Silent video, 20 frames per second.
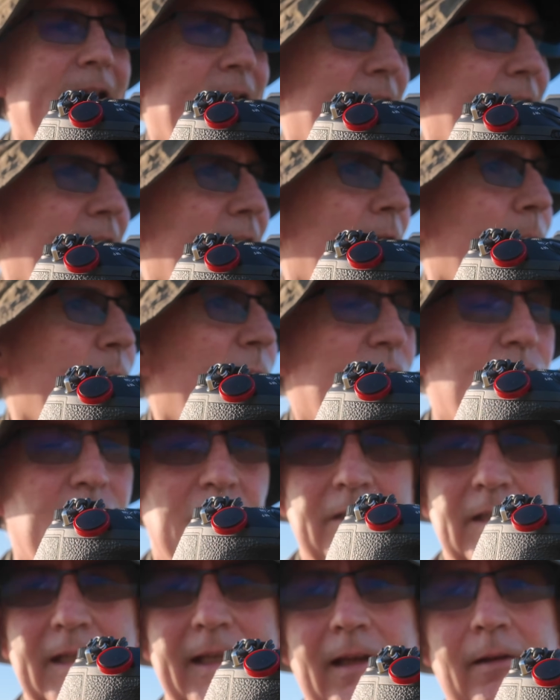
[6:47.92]
yeah, must
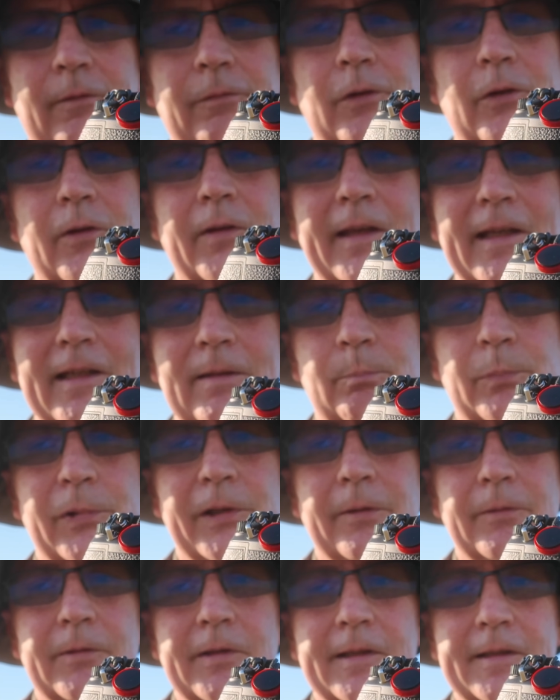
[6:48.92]
just get a few of these
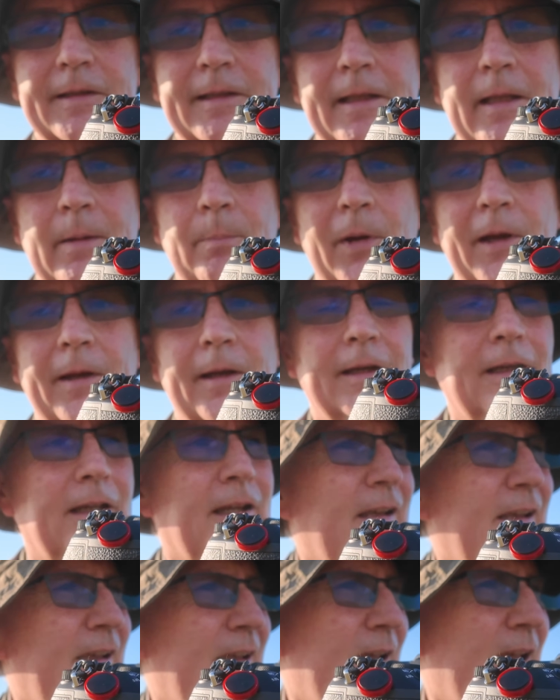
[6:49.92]
beauties in the bag.
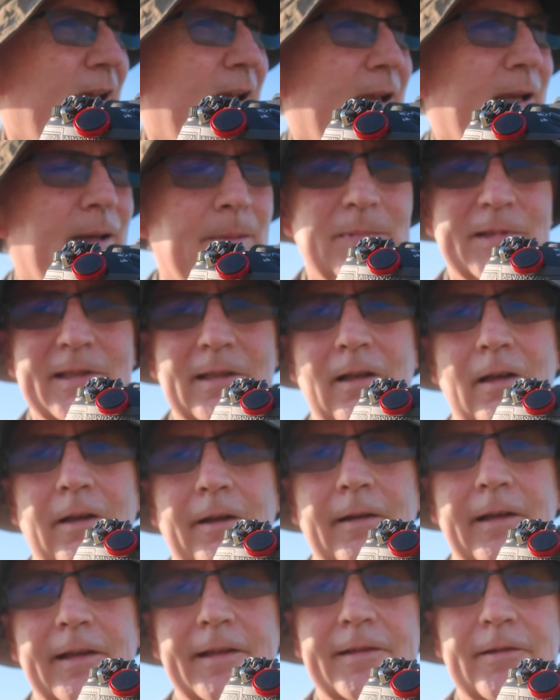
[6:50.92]

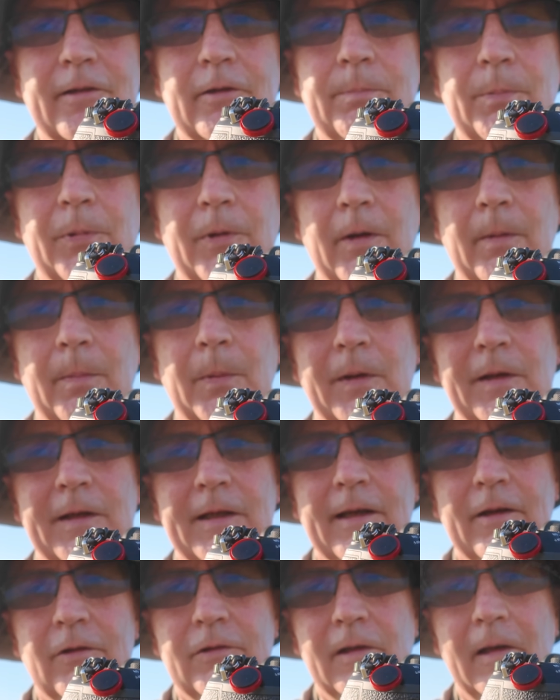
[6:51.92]
Absolutely superb.
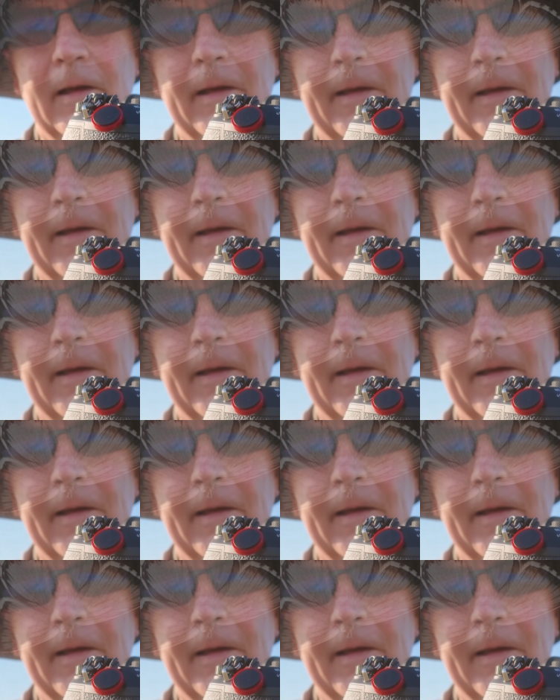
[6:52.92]
Catching